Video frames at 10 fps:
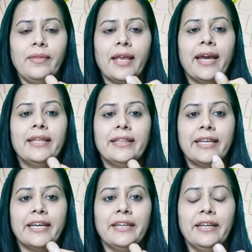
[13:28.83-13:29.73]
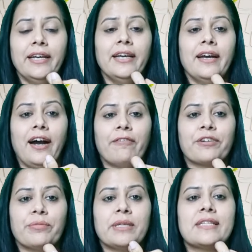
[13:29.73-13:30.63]
And then
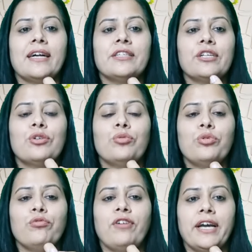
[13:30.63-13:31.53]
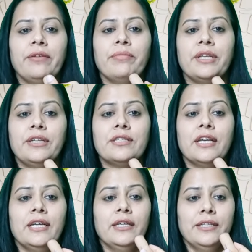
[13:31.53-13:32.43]
after massaging 2 to 5 minutes,
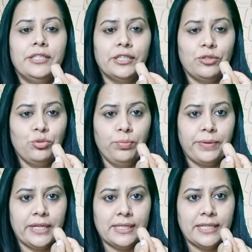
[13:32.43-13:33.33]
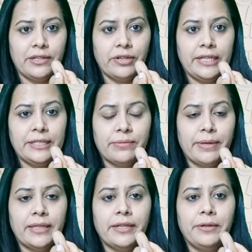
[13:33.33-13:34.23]
just do press and release
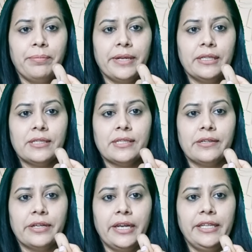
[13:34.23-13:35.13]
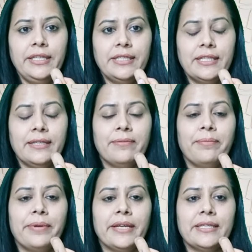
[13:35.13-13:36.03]
method. Press, release,
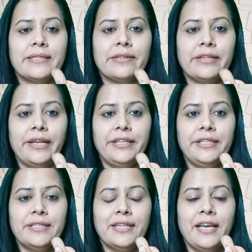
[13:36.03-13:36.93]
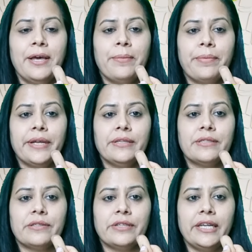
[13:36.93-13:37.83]
press, release,
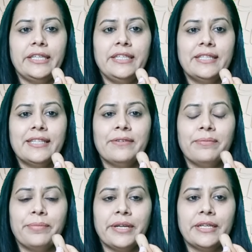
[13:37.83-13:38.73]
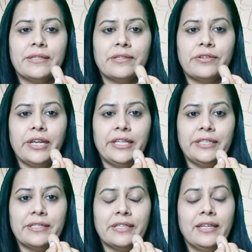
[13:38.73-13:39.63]
press, release, press,
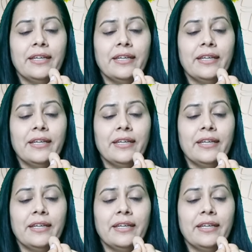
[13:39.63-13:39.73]
release.